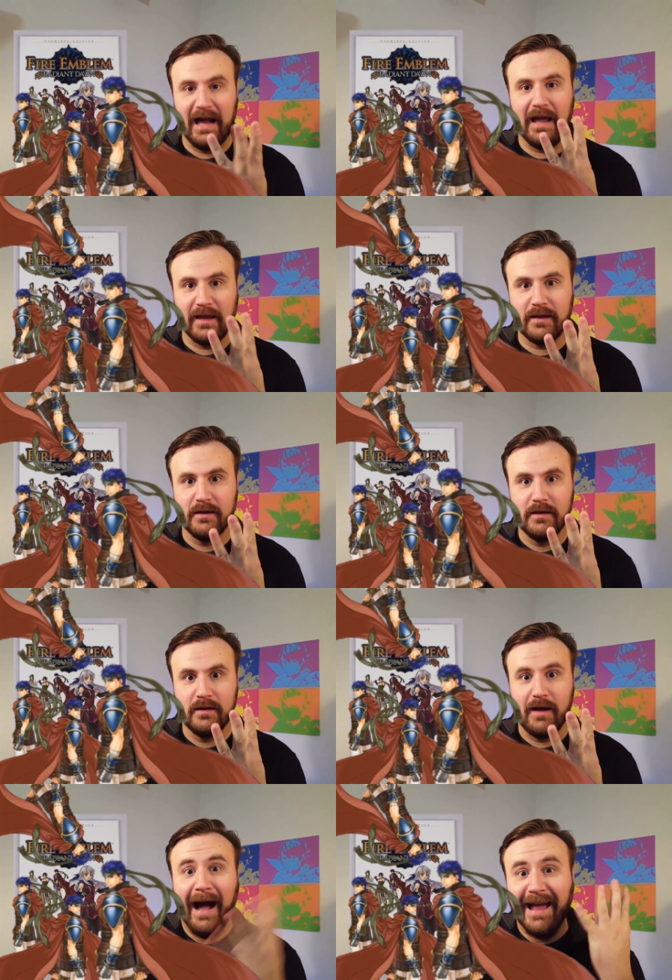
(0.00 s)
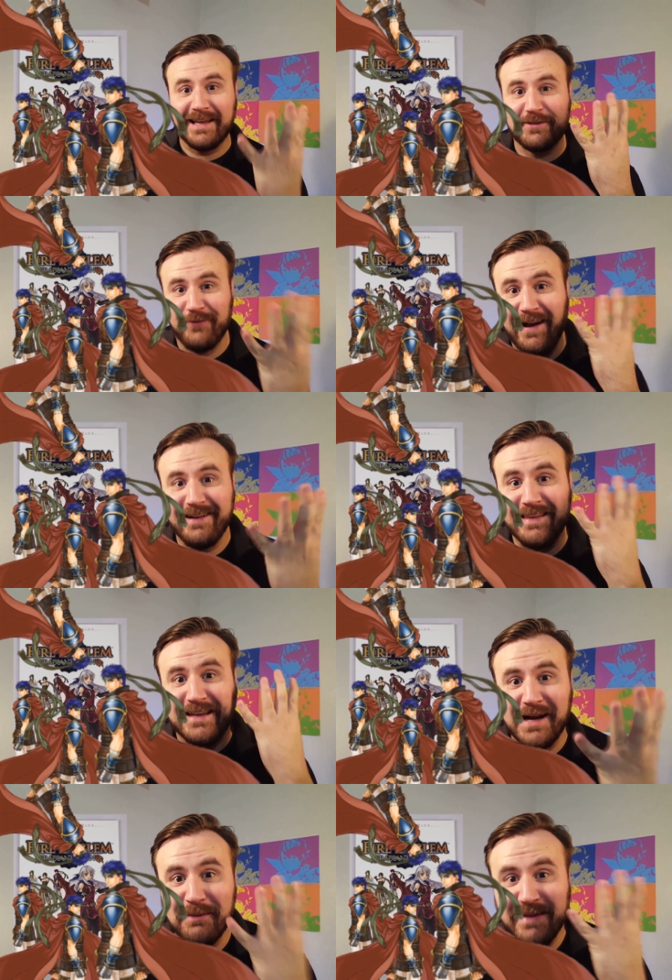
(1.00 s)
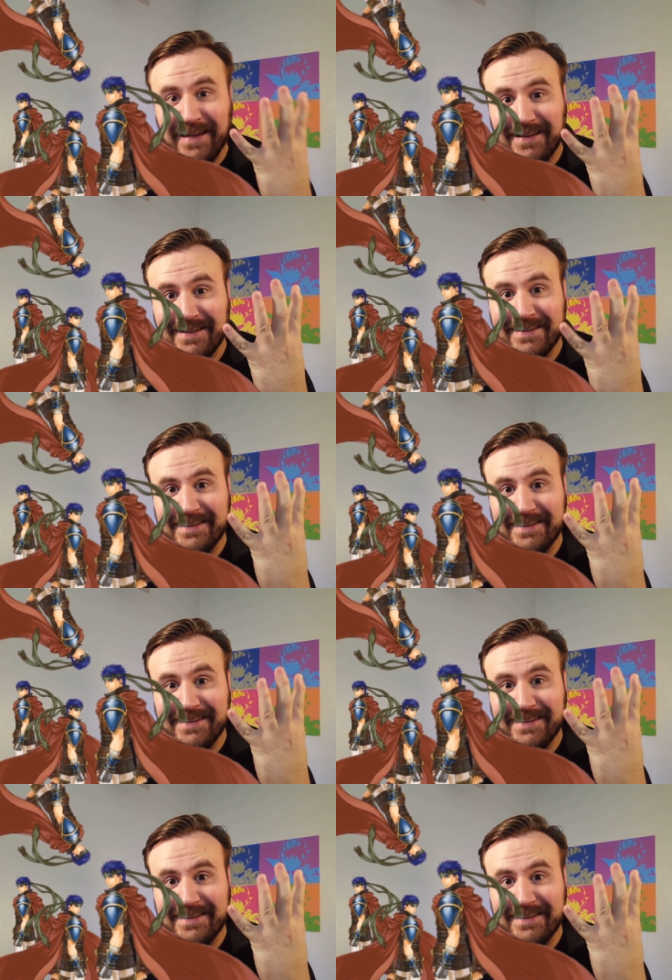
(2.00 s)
Ike. Ike's finally coming.